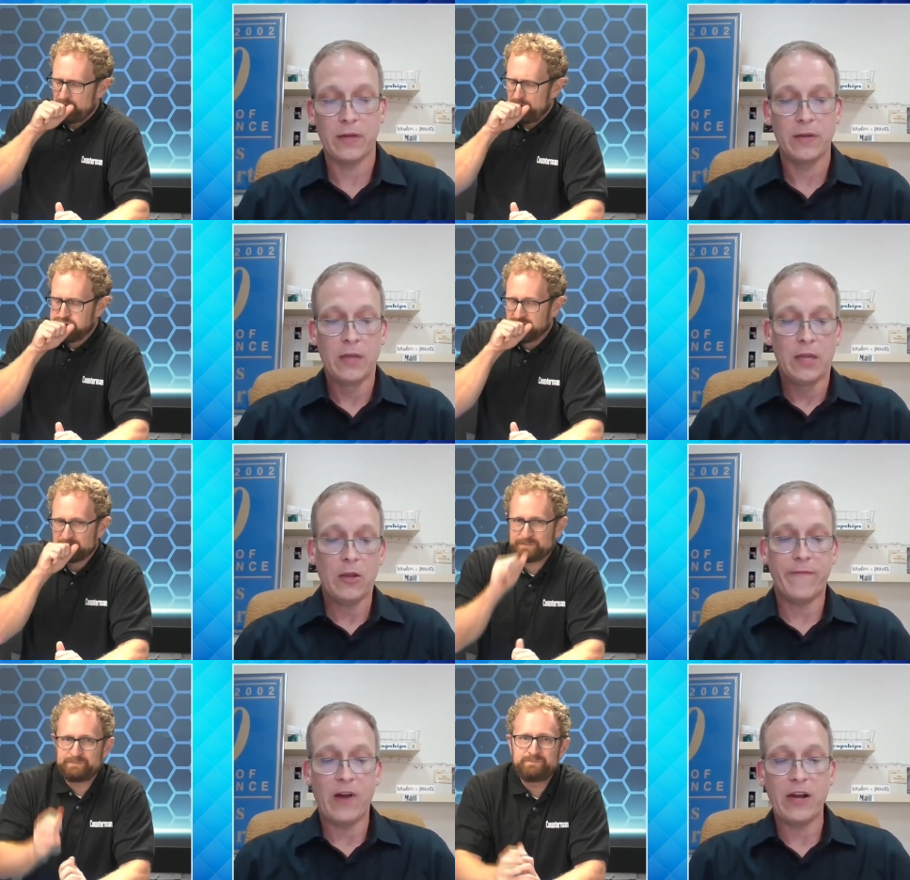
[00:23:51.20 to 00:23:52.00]
Speaker 1: uh,
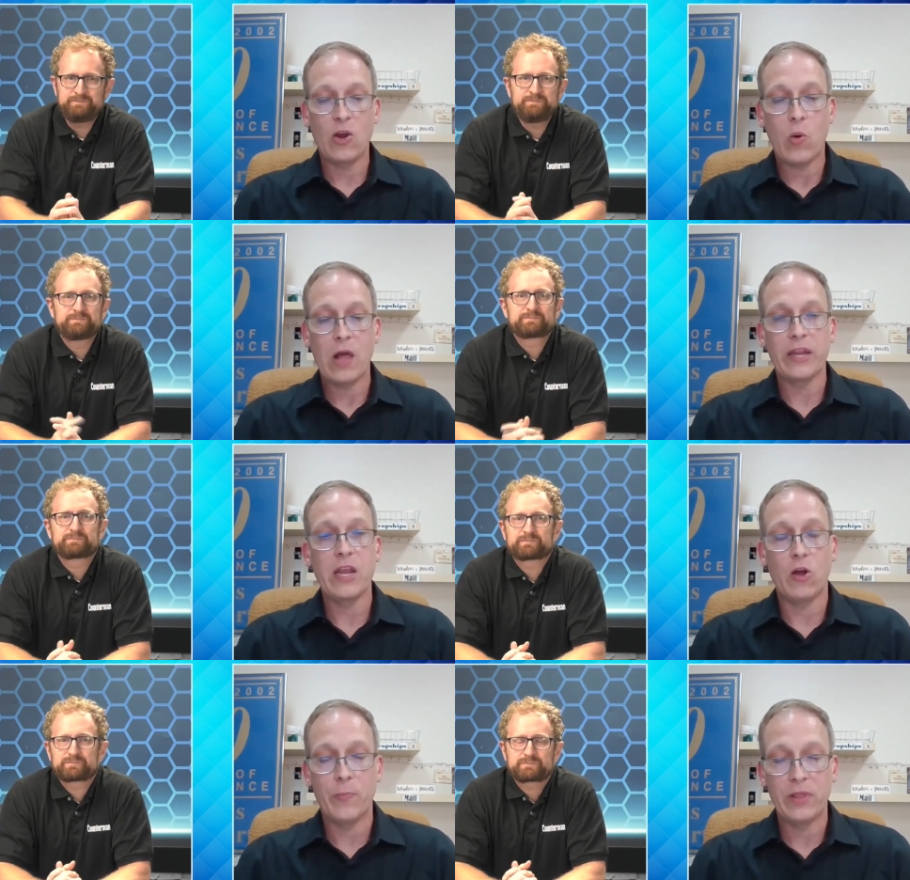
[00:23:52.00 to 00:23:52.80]
you know, finding quality
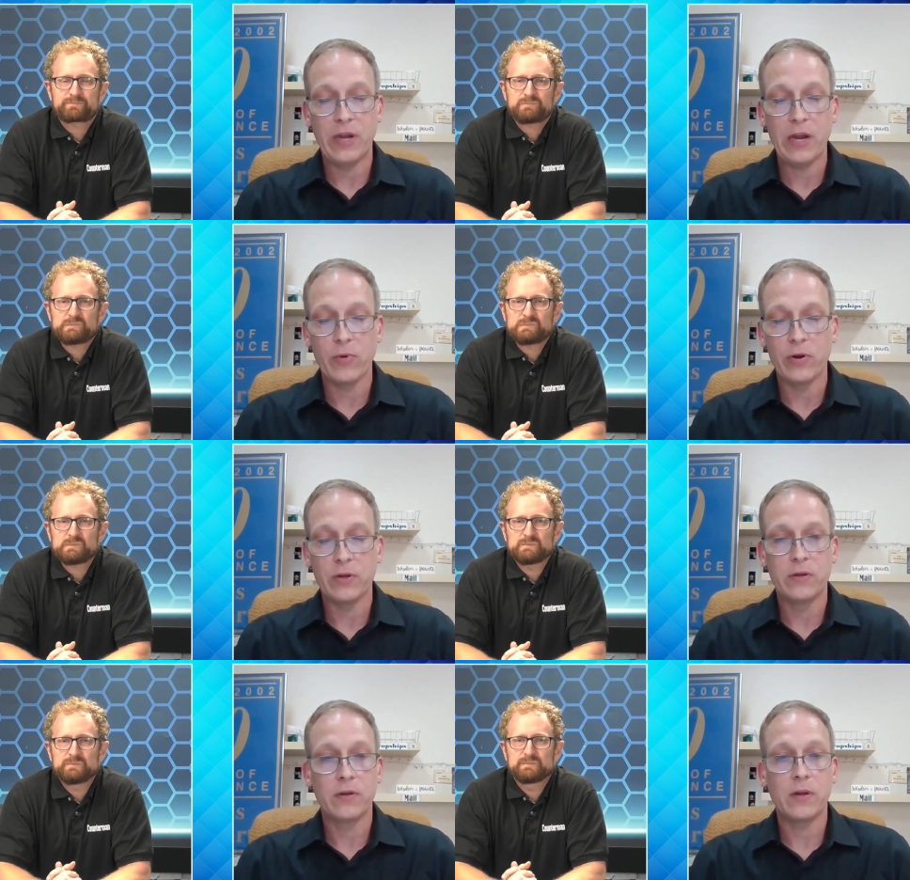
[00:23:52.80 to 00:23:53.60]
help in the
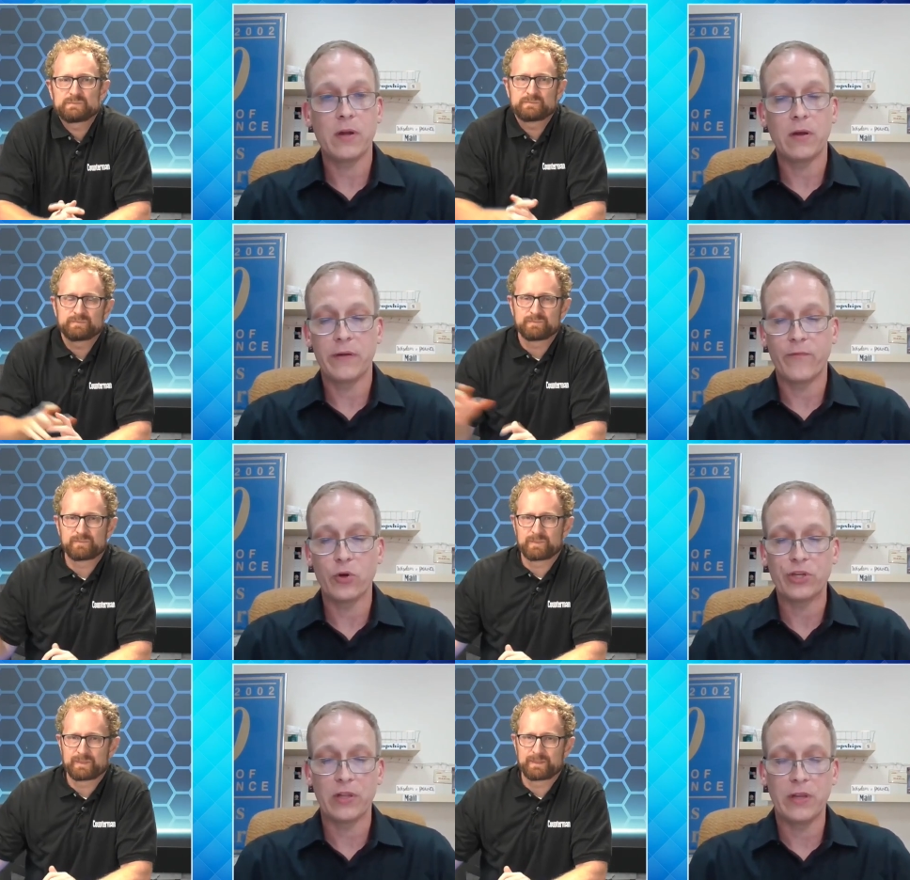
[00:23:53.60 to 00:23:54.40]
neighborhood. You know,
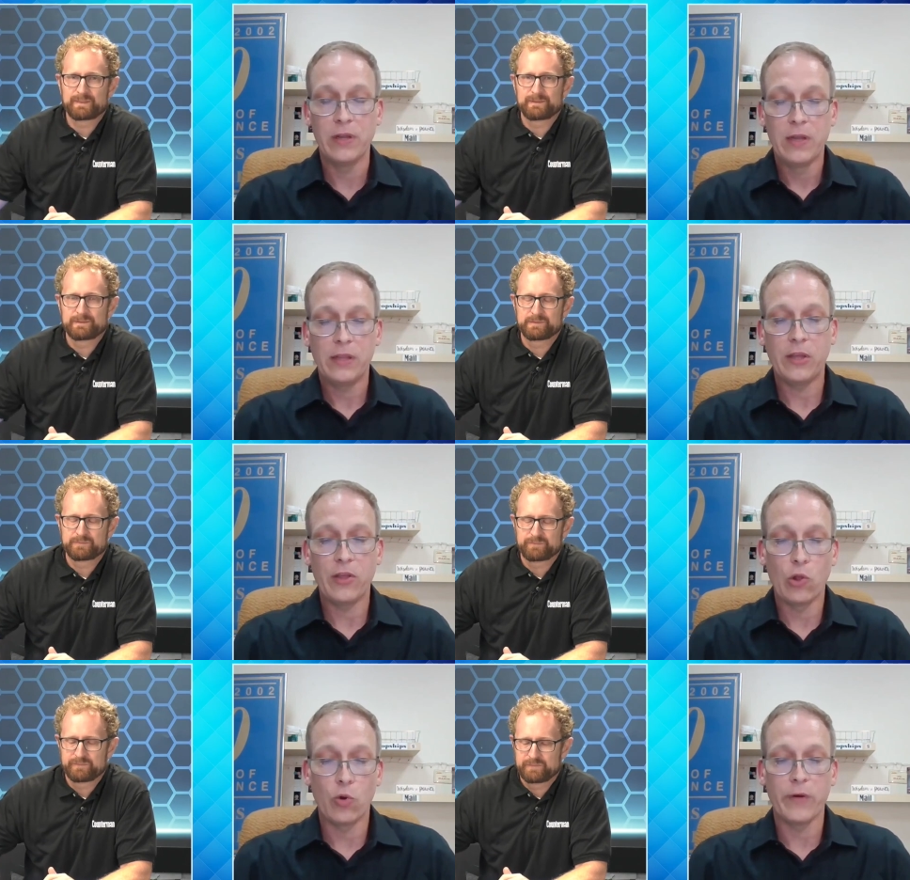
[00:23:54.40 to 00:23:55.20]
unfortunately, you know,
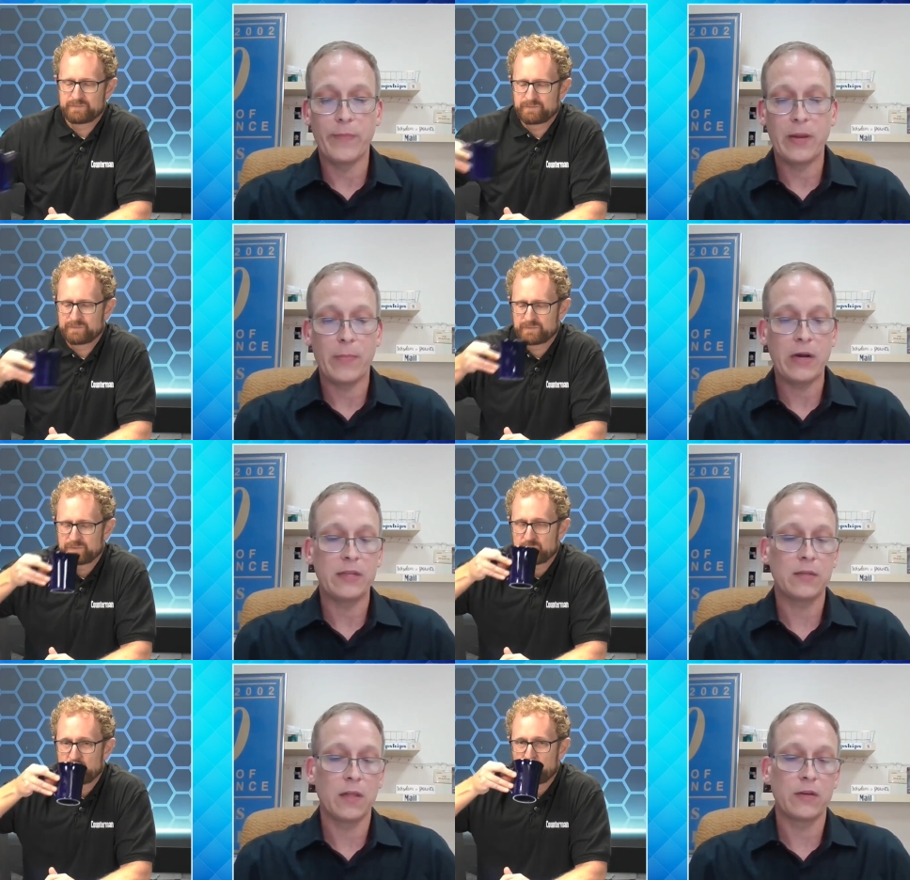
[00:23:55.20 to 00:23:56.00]
the allure of big money
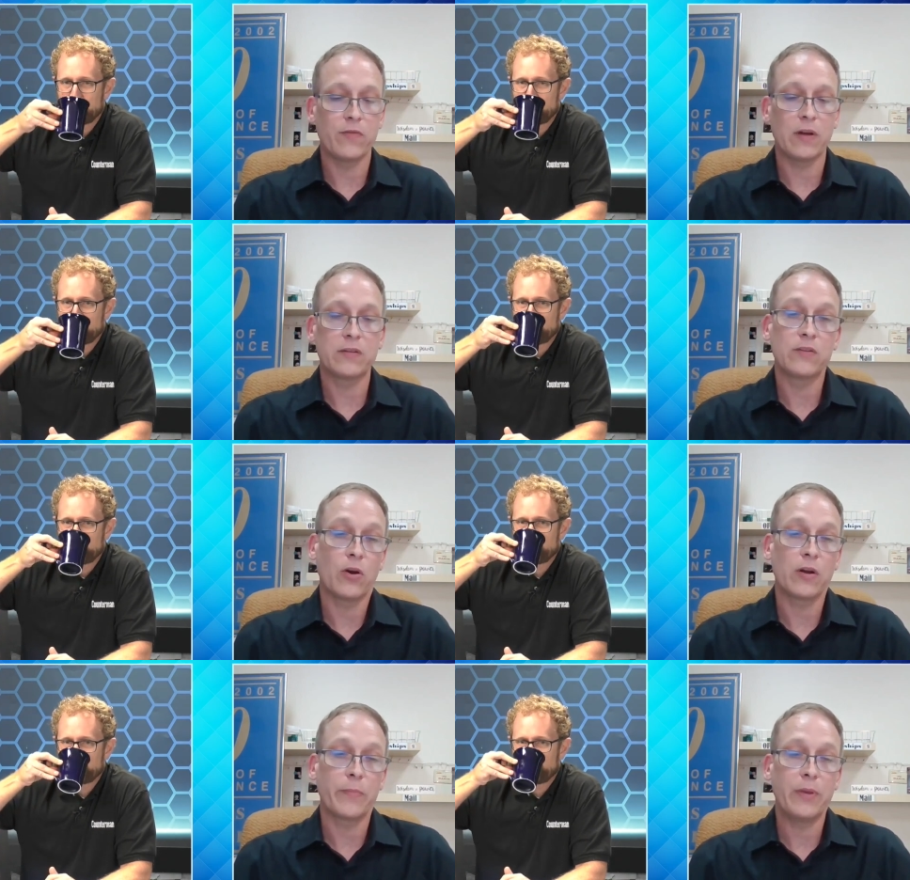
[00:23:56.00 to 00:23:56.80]
selling drugs is
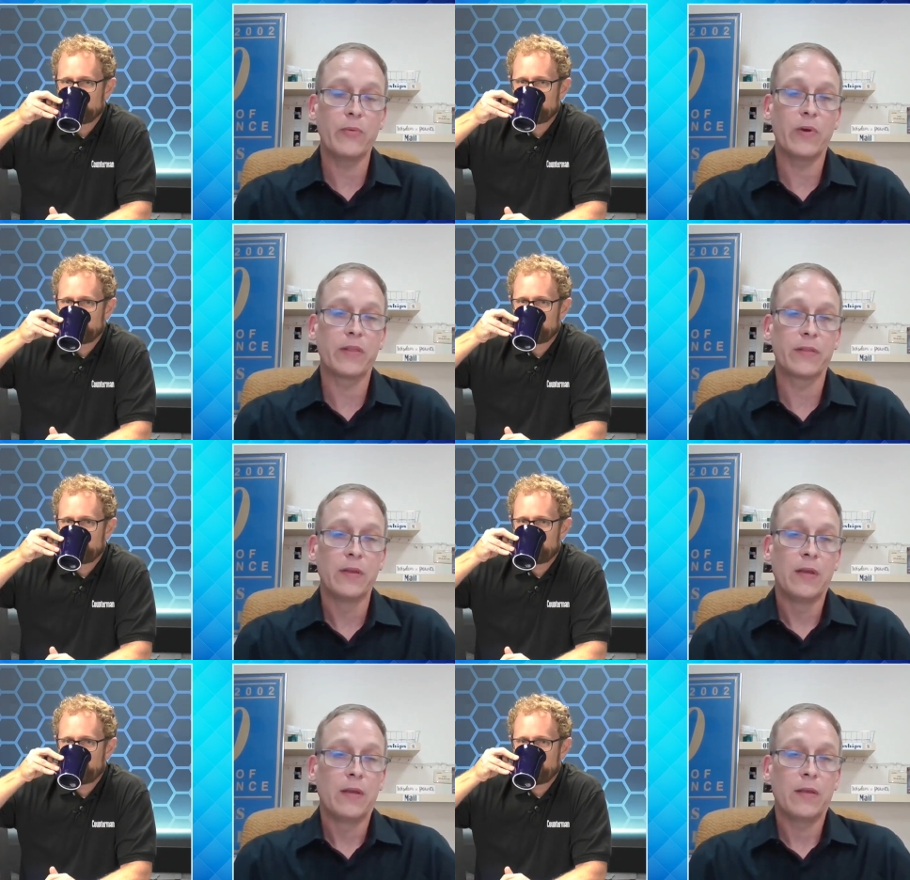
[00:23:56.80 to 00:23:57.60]
hard to compete with.
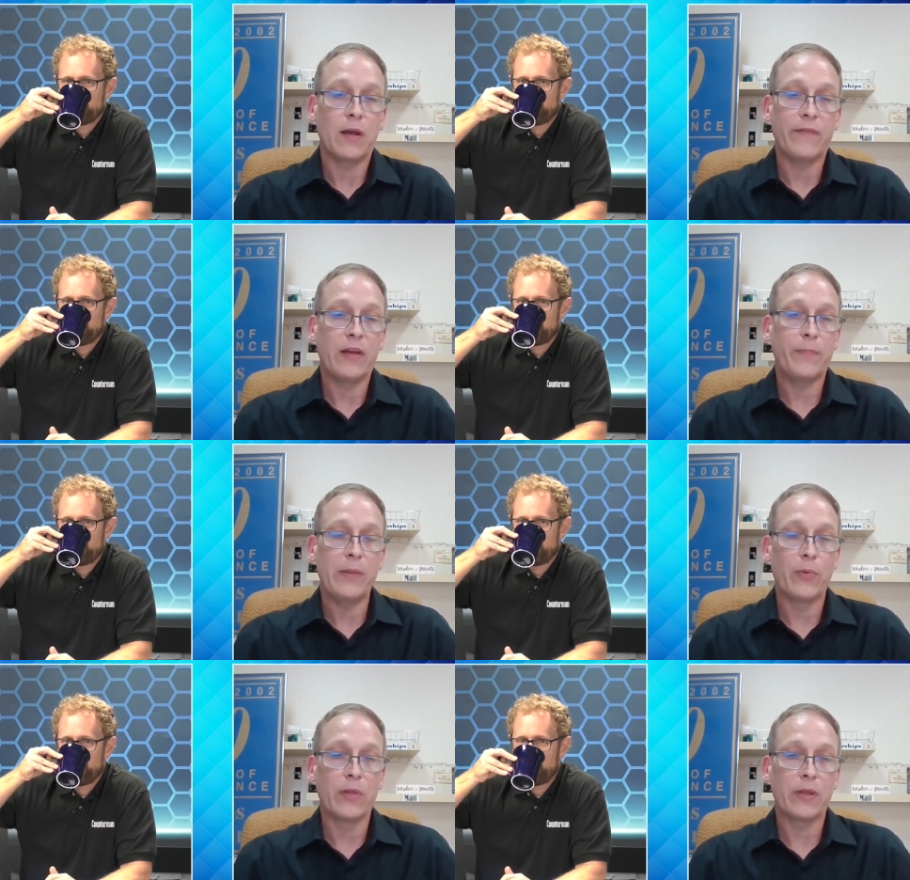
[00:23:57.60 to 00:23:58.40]
You know, I've had
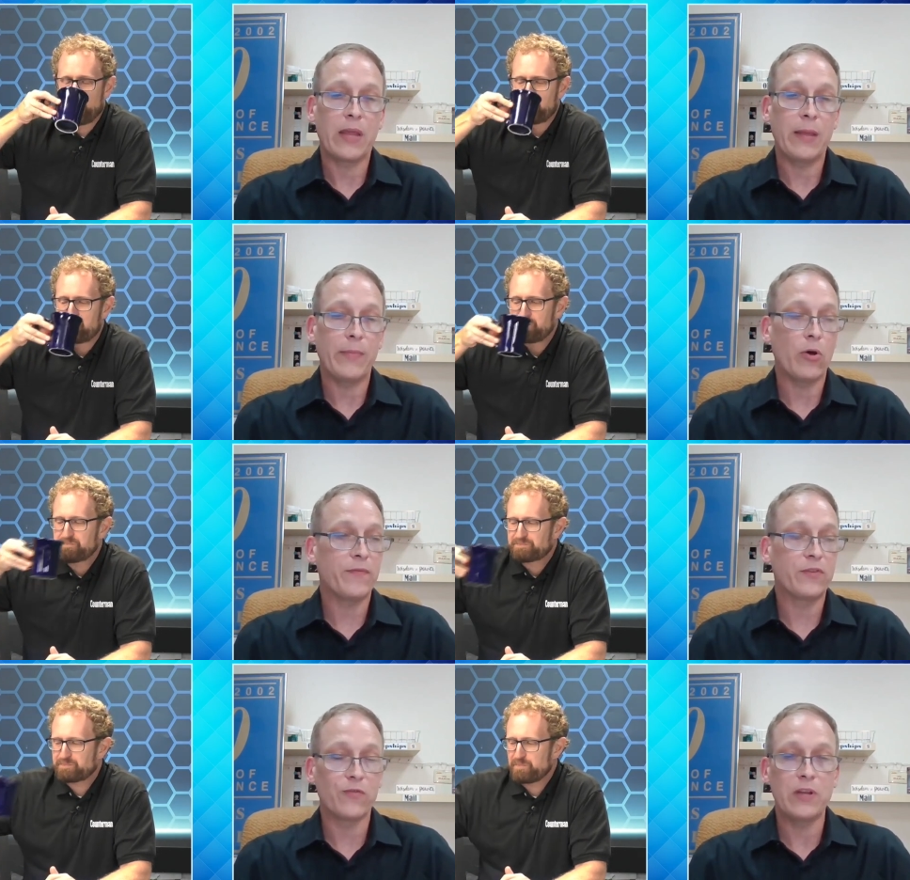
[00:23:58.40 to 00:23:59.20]
people that came off
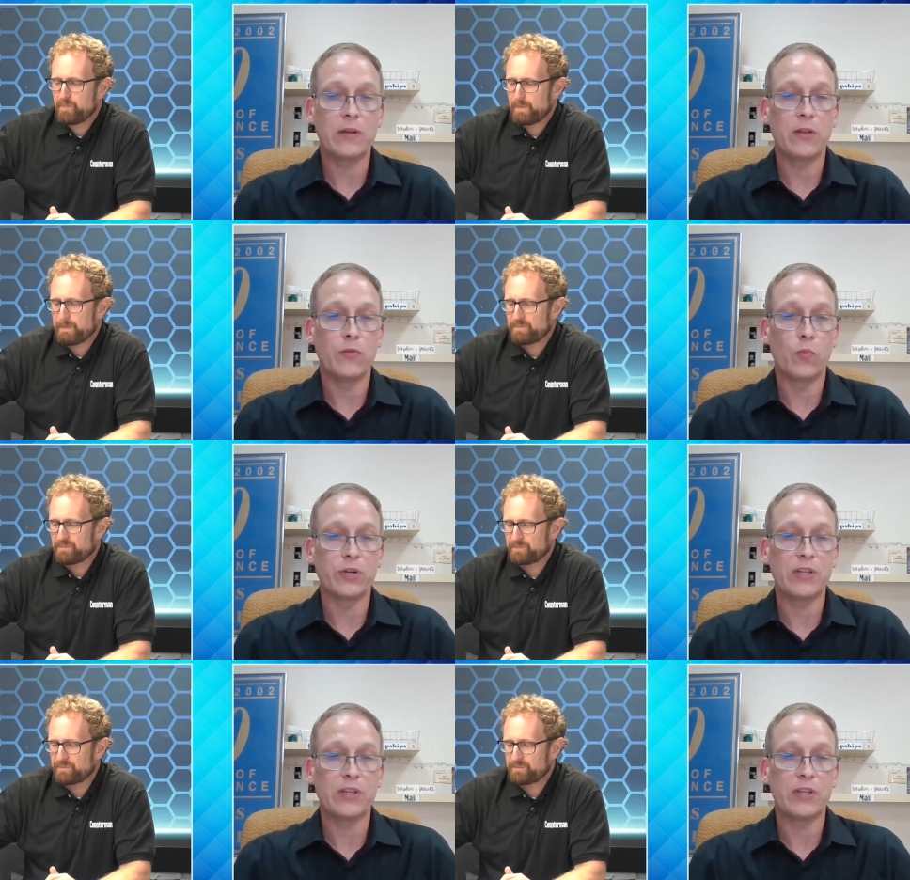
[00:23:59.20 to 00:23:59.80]
the street that were